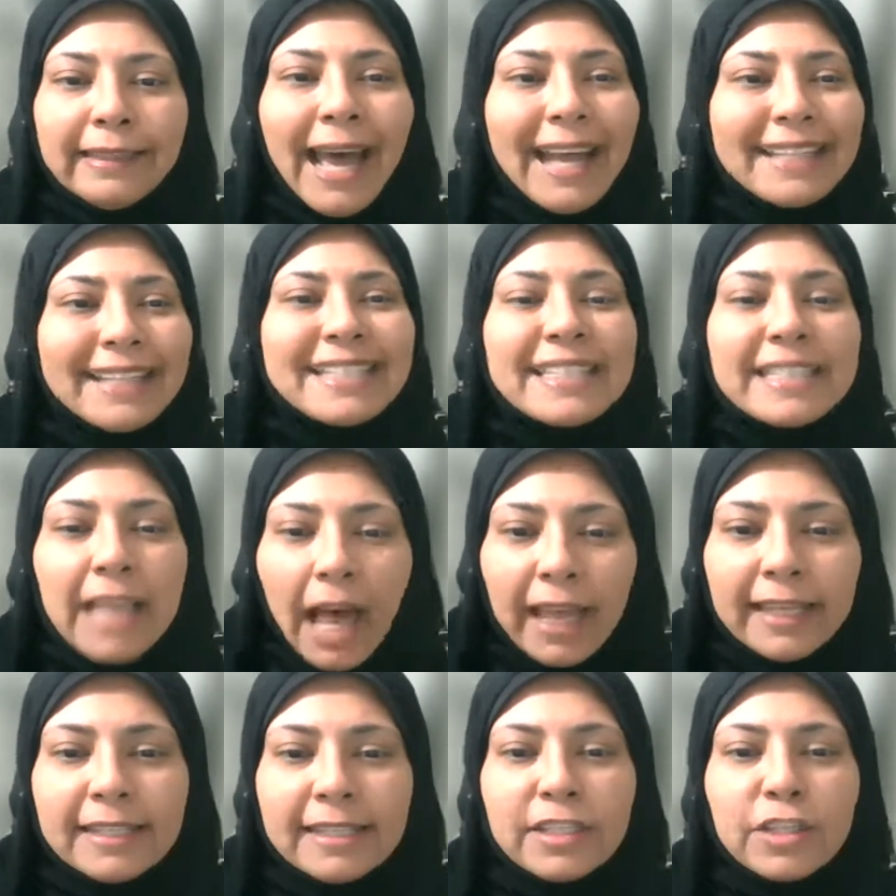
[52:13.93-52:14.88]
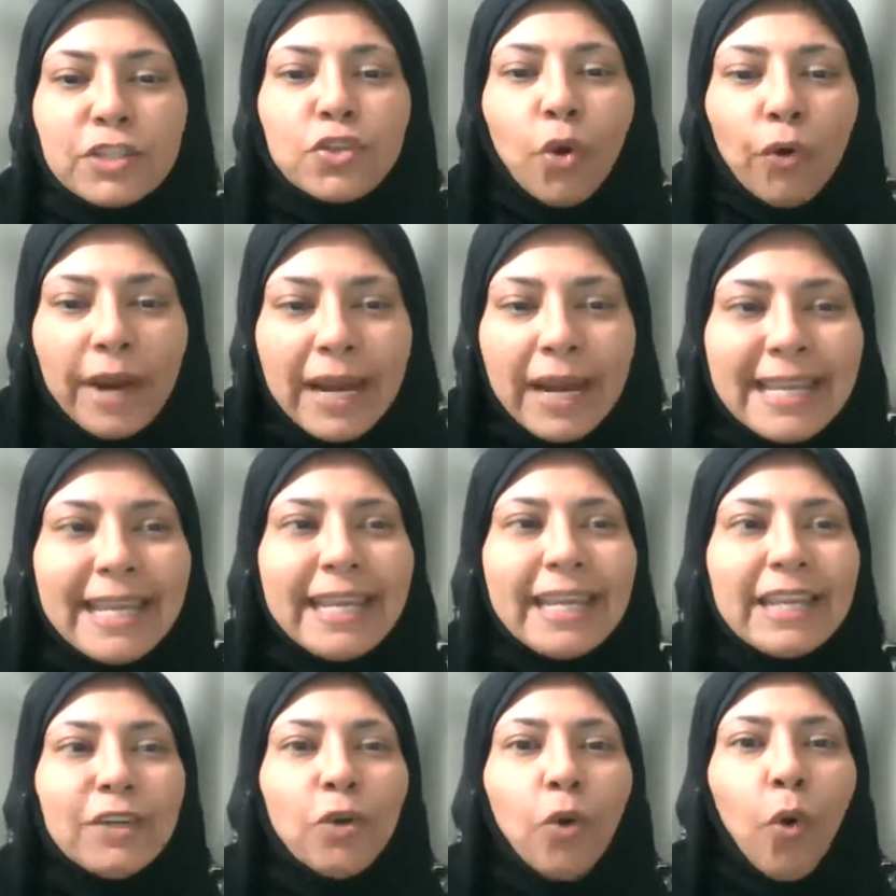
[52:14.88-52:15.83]
that science is
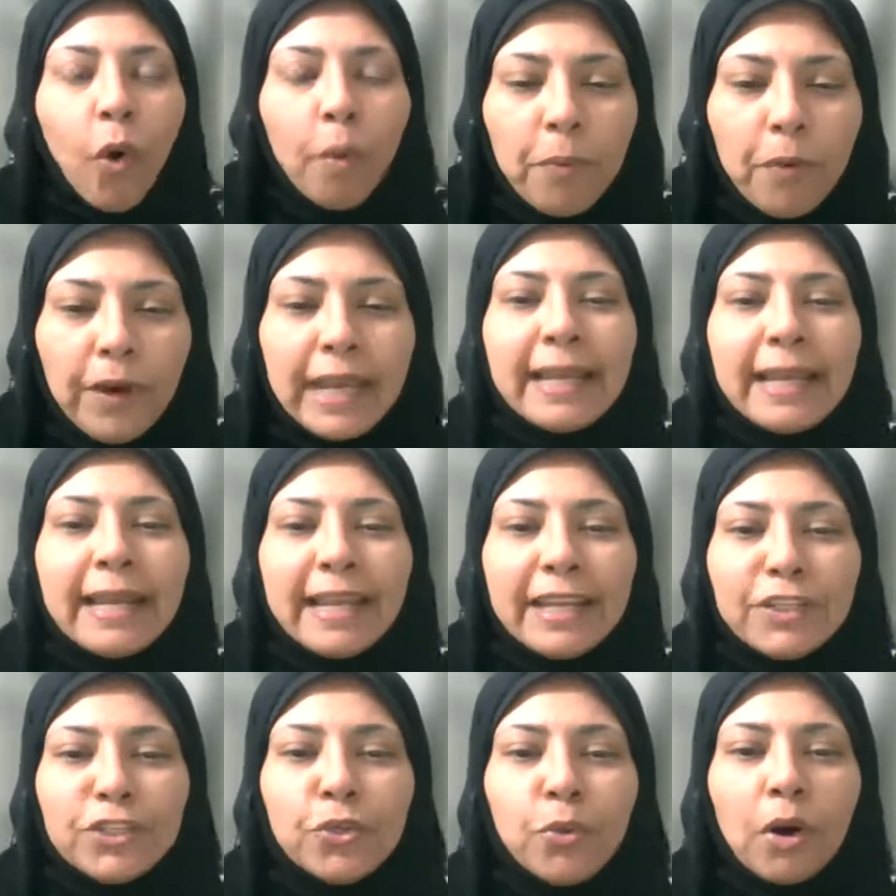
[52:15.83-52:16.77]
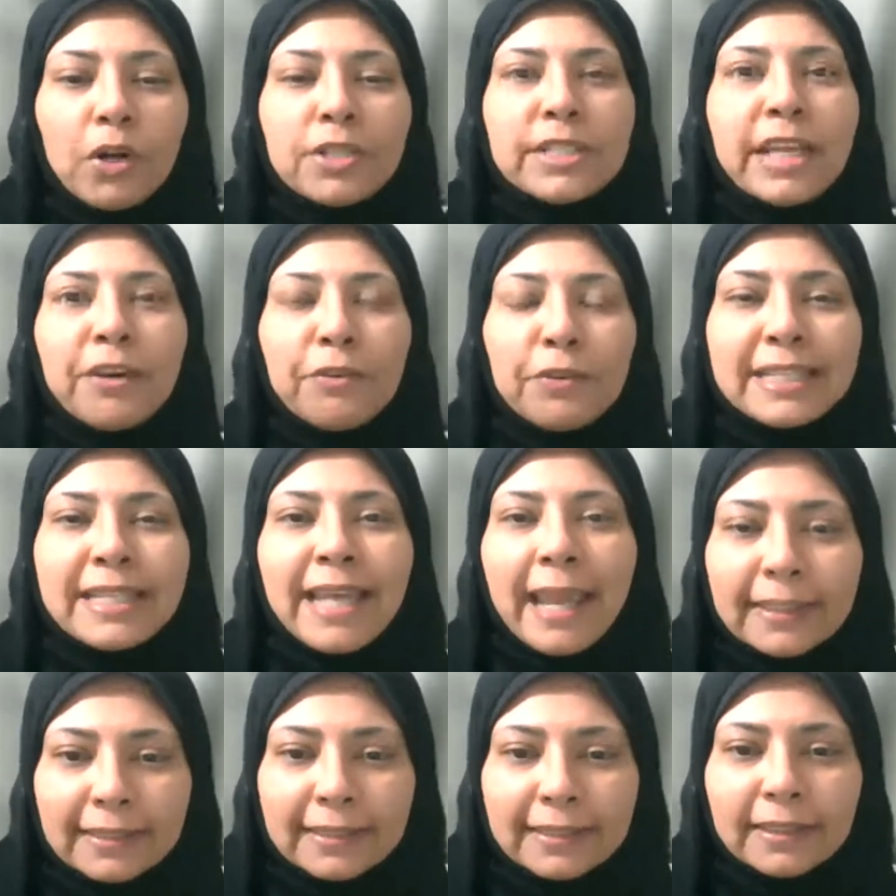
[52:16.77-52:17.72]
already incorporated into our sacred
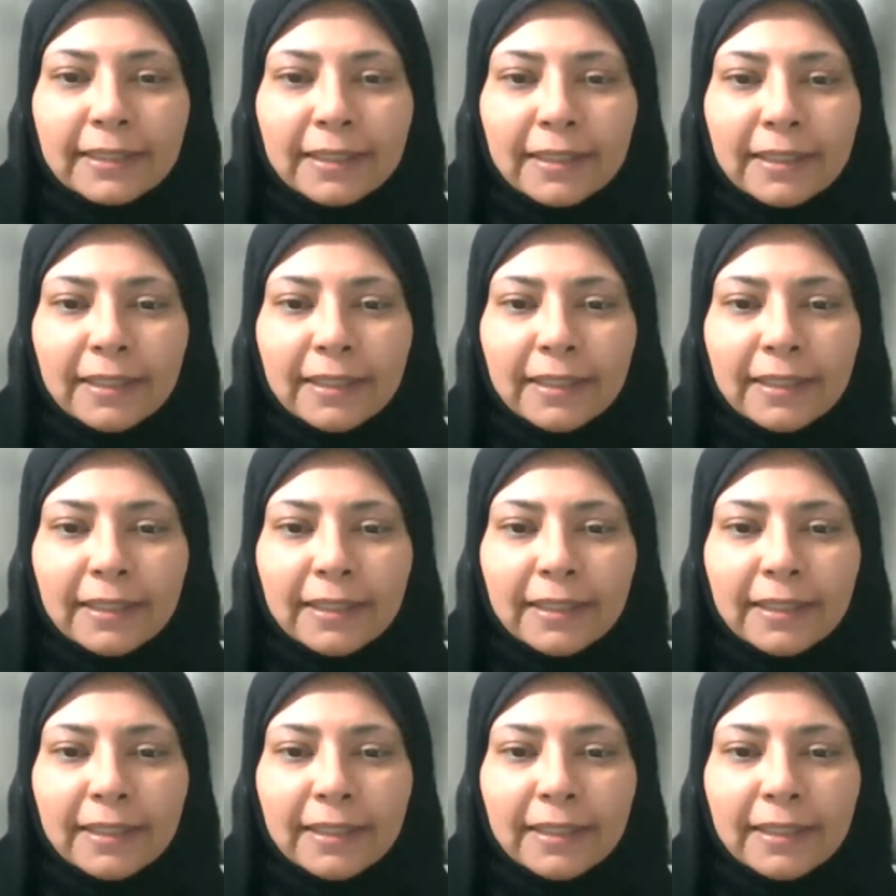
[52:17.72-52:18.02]
text.